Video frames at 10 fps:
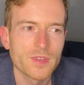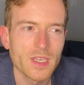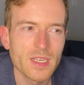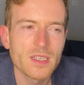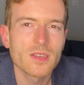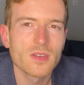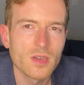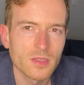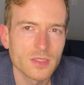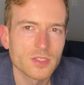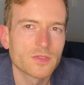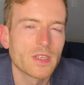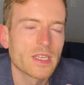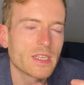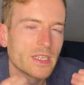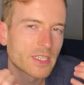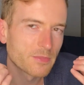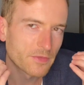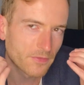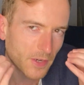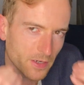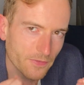Gaining knowledge, and it, it can be very